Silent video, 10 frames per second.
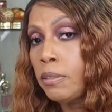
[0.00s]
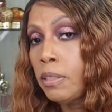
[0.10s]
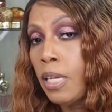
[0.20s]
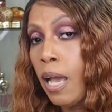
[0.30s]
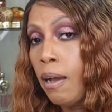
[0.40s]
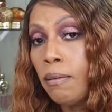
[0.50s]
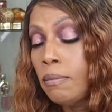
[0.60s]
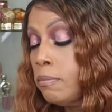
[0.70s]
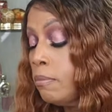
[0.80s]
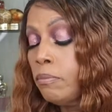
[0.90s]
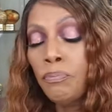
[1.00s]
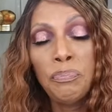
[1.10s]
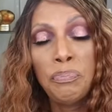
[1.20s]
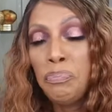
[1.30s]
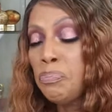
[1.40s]
y'all.
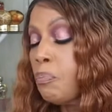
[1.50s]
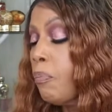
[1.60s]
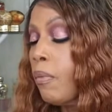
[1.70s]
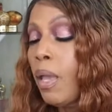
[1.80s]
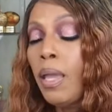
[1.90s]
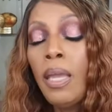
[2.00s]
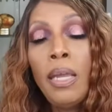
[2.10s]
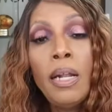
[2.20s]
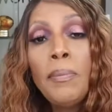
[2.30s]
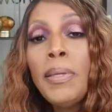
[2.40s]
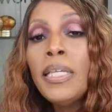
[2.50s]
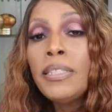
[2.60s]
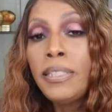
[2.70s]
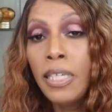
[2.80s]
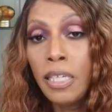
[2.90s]
Mm-mm. And I'm here to
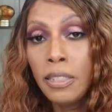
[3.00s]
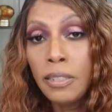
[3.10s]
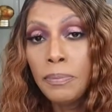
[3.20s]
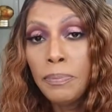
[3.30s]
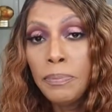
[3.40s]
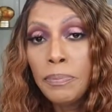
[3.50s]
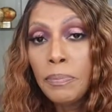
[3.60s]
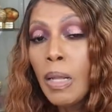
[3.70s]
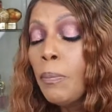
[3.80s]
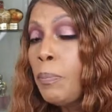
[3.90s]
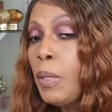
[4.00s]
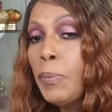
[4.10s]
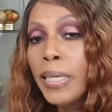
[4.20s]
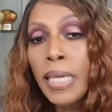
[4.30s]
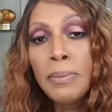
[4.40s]
tell you.
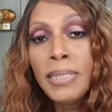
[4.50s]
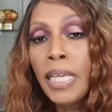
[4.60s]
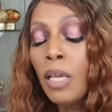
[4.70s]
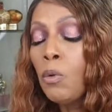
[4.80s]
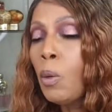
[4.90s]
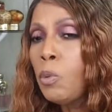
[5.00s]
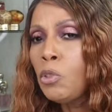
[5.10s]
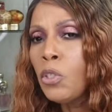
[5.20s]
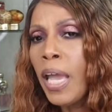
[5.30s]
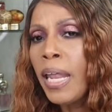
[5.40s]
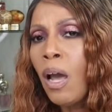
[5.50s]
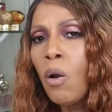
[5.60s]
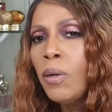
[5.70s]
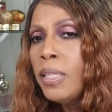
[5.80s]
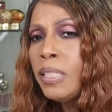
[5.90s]
People kept saying, what you got
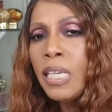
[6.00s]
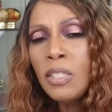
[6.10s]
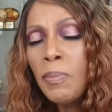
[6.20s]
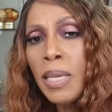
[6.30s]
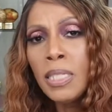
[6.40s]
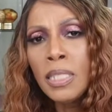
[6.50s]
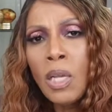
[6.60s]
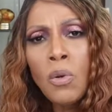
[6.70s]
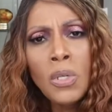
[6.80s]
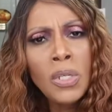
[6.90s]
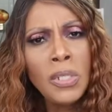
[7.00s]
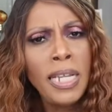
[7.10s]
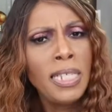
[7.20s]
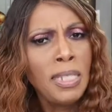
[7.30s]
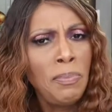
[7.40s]
on? That smells so good.
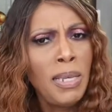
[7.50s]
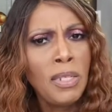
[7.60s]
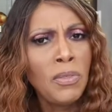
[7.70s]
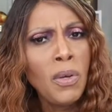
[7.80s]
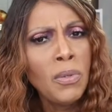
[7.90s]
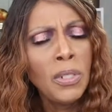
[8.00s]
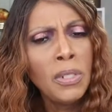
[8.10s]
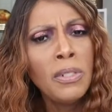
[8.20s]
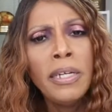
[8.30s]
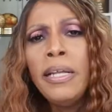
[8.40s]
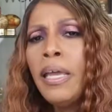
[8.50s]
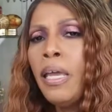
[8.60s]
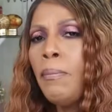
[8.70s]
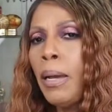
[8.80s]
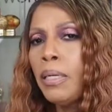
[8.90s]
That smells so good.
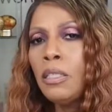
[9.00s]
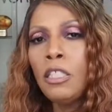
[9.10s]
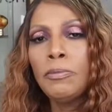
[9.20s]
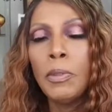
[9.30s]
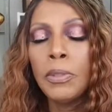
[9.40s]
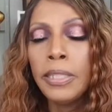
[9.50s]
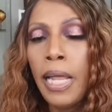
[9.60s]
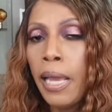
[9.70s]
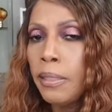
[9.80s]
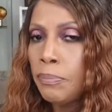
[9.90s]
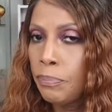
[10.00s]
And my husband was like,